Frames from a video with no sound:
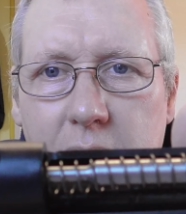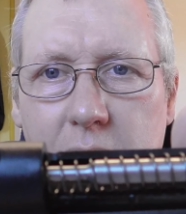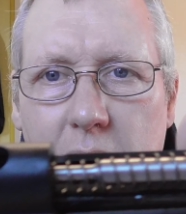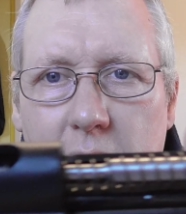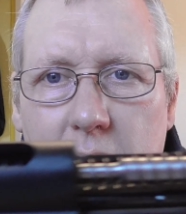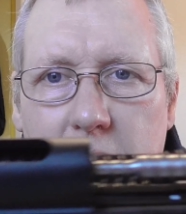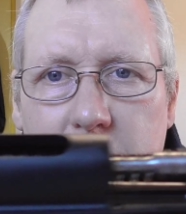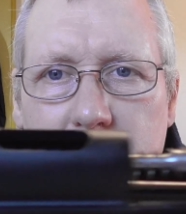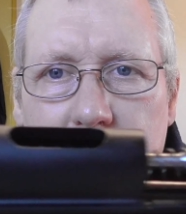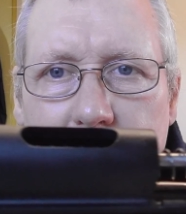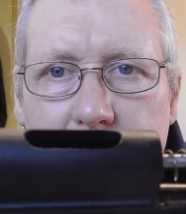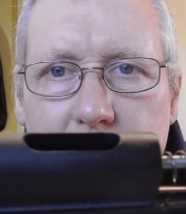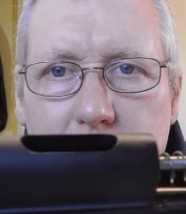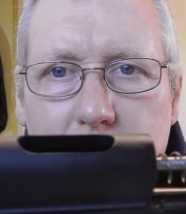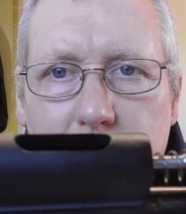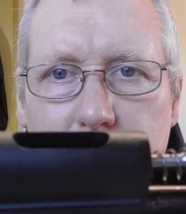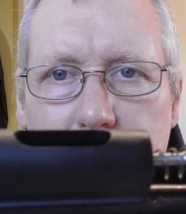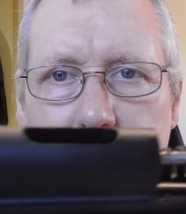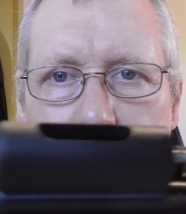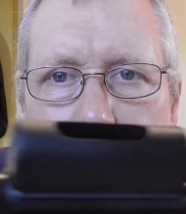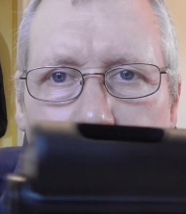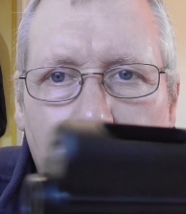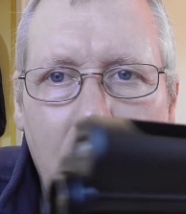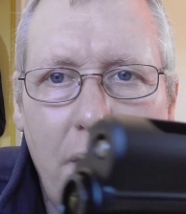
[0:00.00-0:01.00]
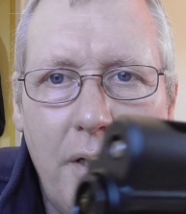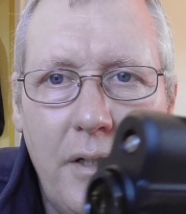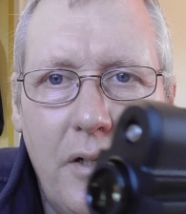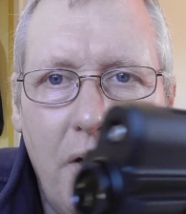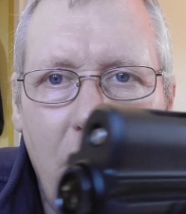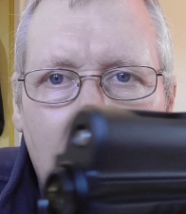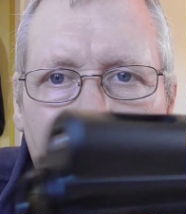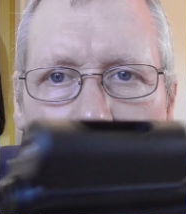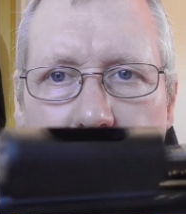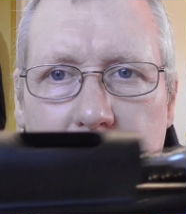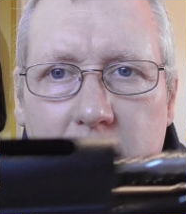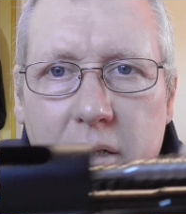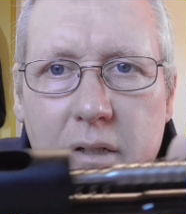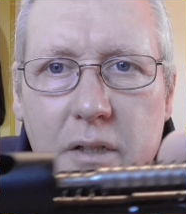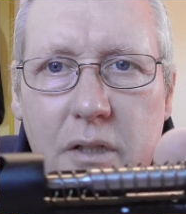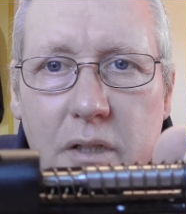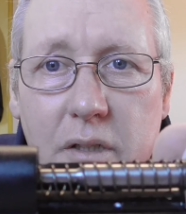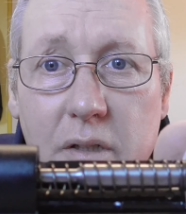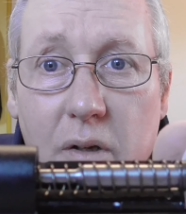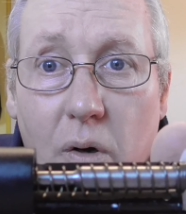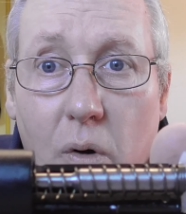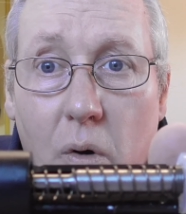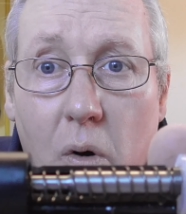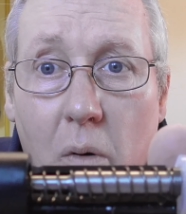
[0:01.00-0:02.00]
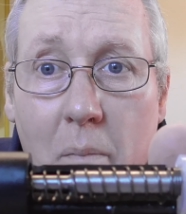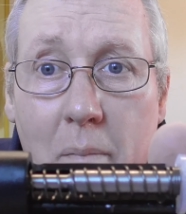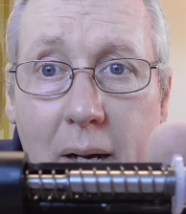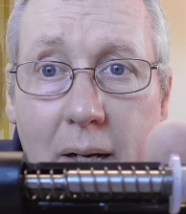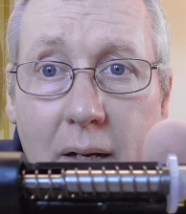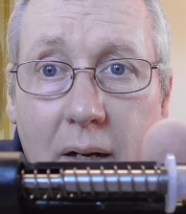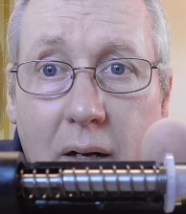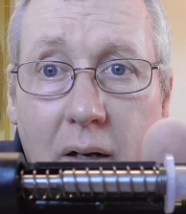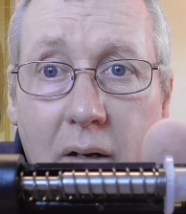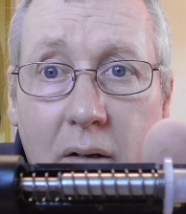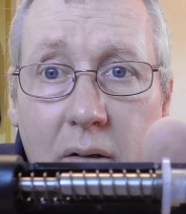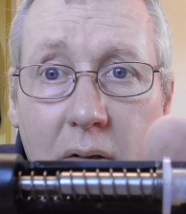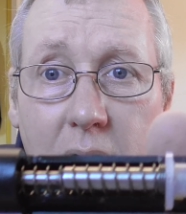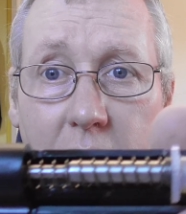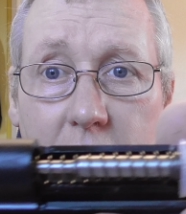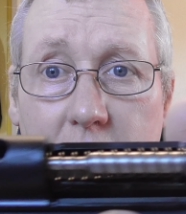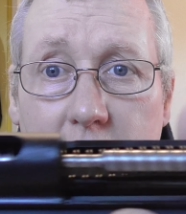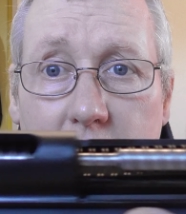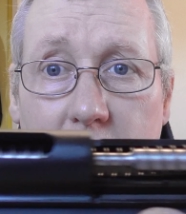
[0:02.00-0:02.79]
The actual spring guide, all metal.